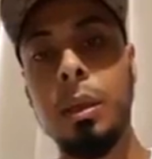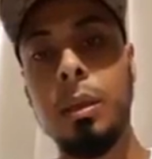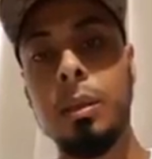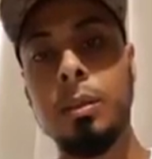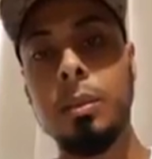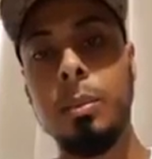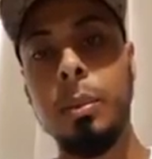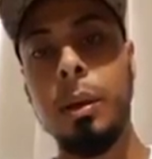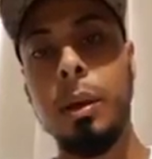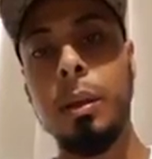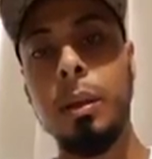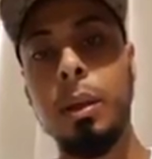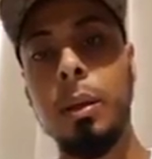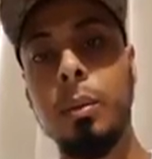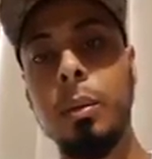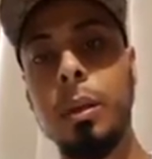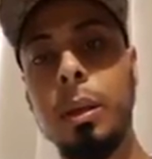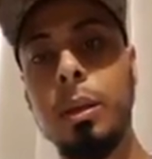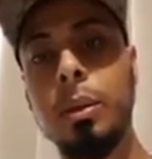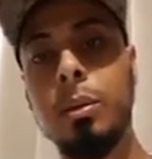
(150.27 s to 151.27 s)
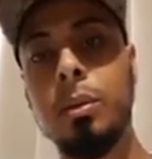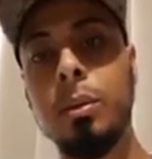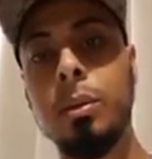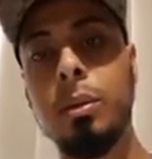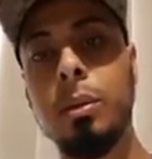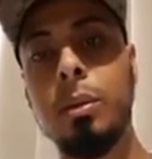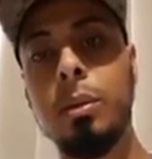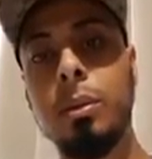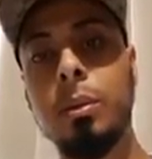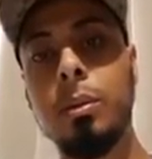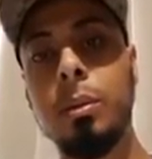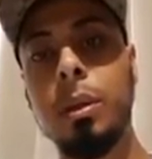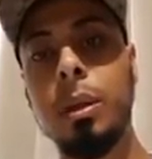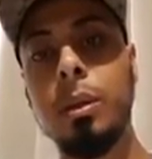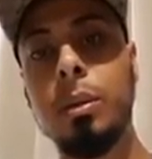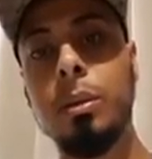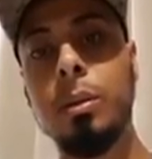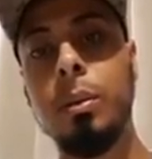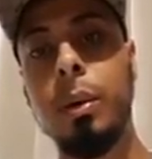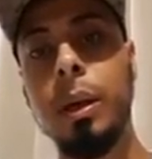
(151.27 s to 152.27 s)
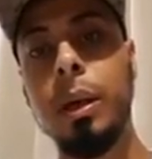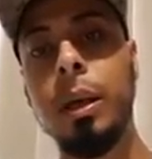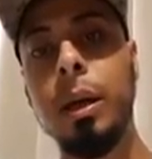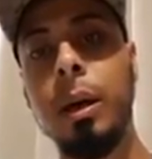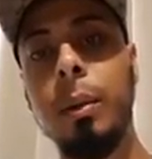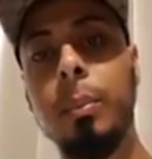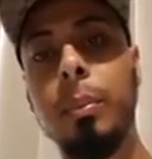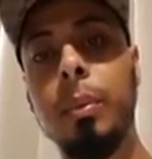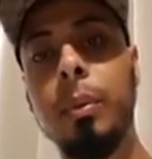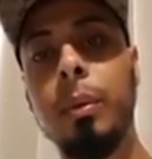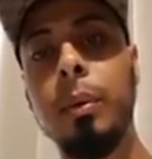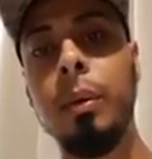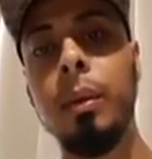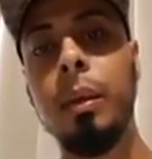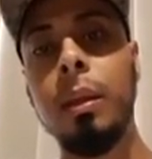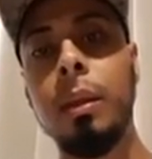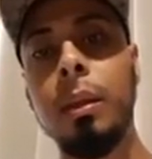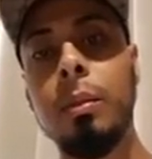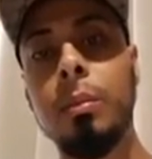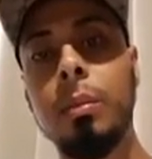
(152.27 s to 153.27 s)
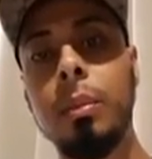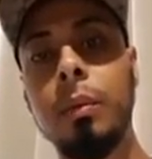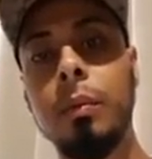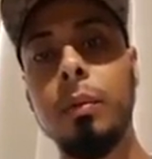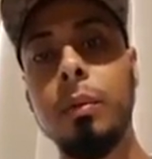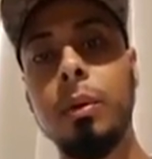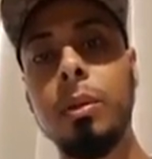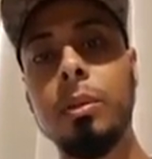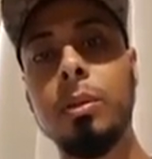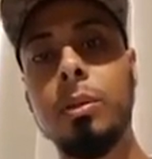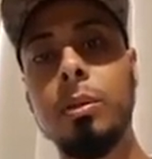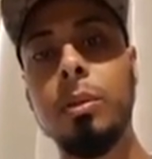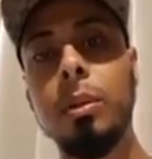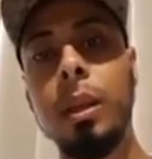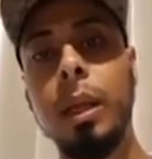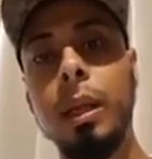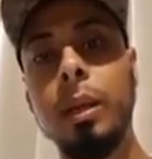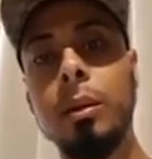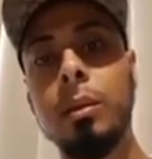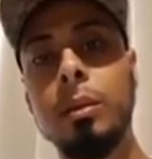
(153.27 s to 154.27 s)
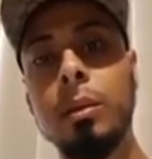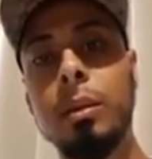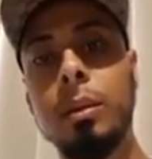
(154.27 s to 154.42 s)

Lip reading: SubhanAllah, we need to wake up before it's too late.